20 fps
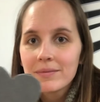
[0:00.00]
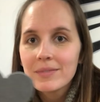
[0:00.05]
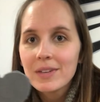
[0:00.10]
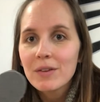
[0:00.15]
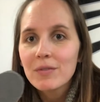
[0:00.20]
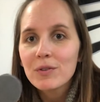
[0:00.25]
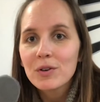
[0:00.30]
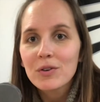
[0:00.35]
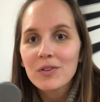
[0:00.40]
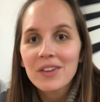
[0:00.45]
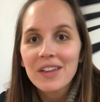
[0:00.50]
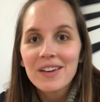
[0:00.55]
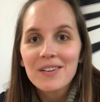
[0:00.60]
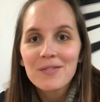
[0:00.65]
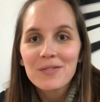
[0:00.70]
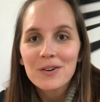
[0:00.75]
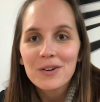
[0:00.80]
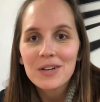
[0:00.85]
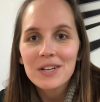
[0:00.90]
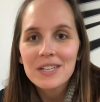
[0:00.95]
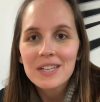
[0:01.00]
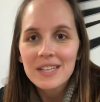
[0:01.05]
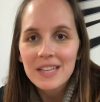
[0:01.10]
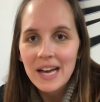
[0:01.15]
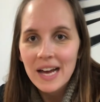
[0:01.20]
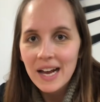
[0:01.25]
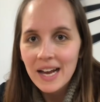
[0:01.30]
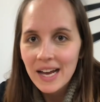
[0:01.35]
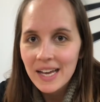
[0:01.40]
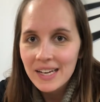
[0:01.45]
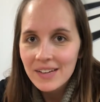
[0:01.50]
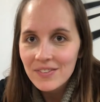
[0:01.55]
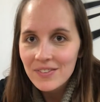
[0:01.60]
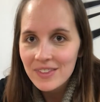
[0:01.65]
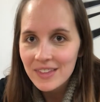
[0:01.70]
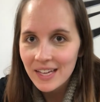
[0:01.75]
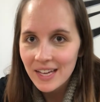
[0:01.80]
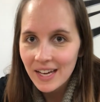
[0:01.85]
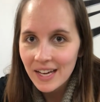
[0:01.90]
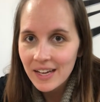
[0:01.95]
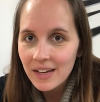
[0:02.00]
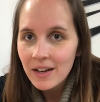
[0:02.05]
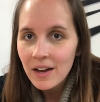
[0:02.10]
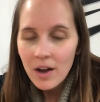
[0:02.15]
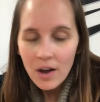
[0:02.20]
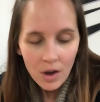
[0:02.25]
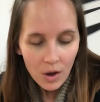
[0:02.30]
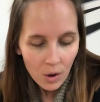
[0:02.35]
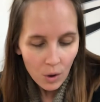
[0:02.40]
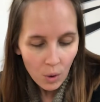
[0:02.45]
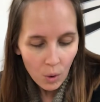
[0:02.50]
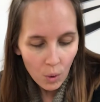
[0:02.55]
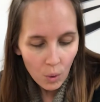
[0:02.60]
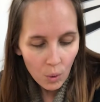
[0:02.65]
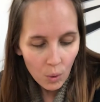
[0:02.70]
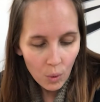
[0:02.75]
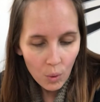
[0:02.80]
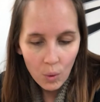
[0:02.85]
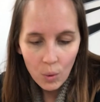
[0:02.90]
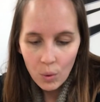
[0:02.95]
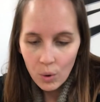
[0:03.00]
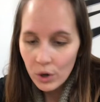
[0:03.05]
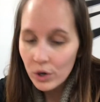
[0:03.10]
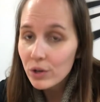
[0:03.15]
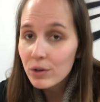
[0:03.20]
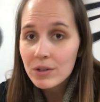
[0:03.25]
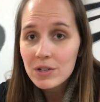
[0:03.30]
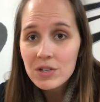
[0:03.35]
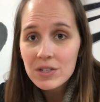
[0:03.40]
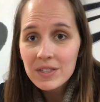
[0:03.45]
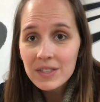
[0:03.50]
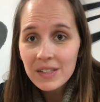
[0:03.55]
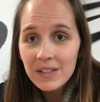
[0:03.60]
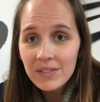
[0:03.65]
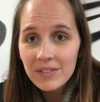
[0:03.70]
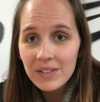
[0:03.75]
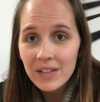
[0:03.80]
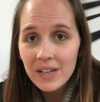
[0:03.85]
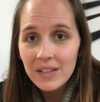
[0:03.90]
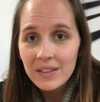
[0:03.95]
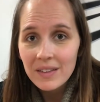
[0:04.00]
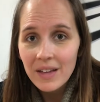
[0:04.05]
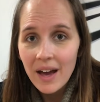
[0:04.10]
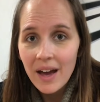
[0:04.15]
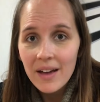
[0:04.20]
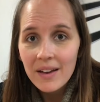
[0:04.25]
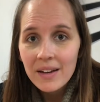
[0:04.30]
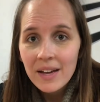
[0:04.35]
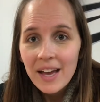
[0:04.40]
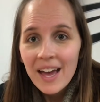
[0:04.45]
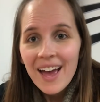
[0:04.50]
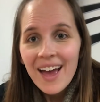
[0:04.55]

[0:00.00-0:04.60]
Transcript: if you're into that kind of thing, or you can just leave it like that.